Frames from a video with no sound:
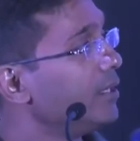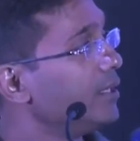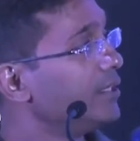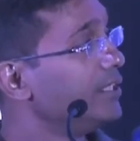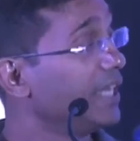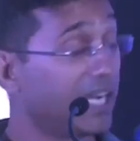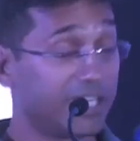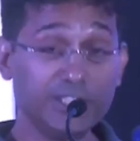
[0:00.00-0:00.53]

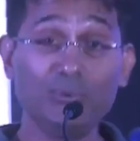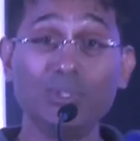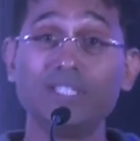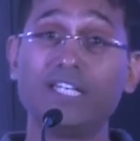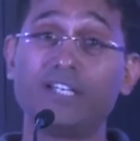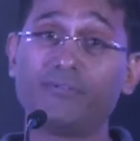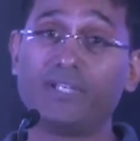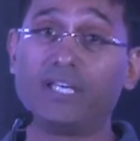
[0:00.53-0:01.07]
The other one
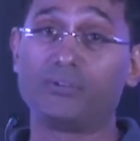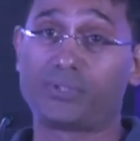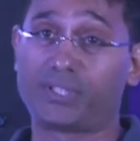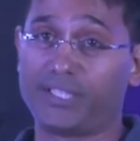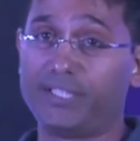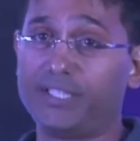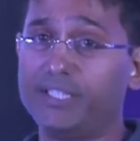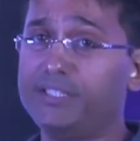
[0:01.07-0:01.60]
that we have
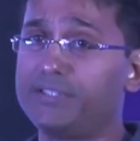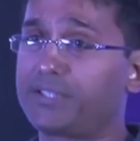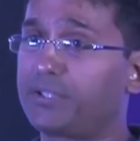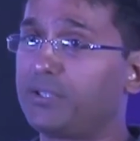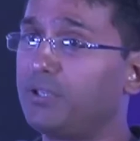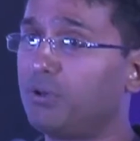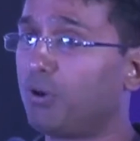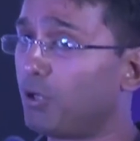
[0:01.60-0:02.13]
seen
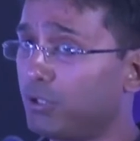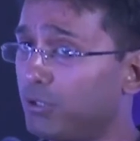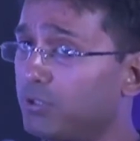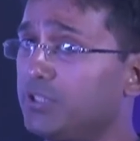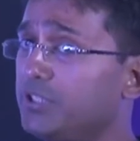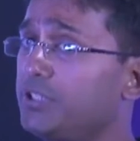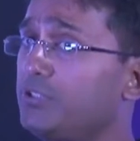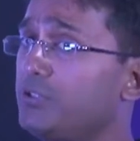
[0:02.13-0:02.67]
is, although
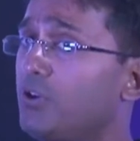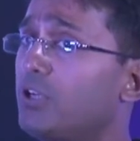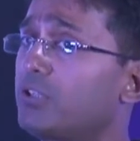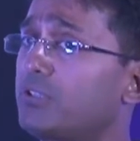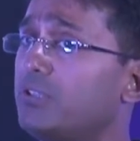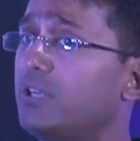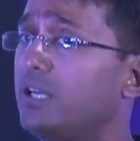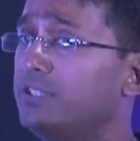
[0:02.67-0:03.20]
this is
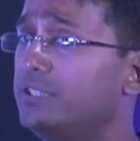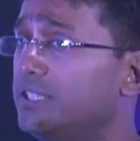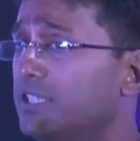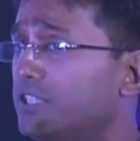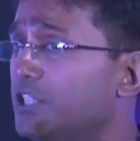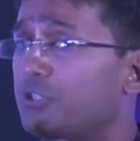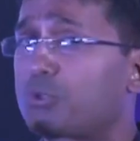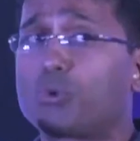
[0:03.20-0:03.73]
not, these are
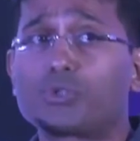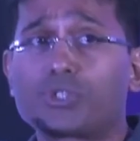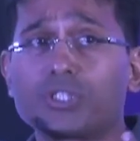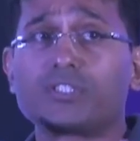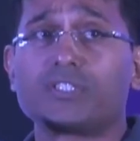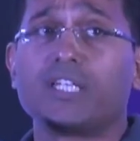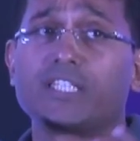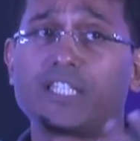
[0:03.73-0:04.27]
just
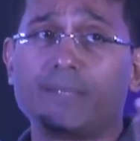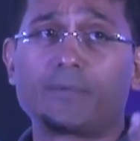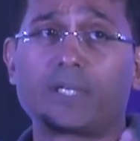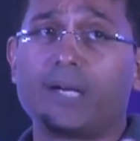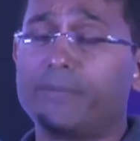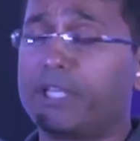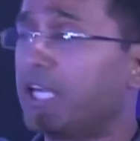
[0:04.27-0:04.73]
questions that keep coming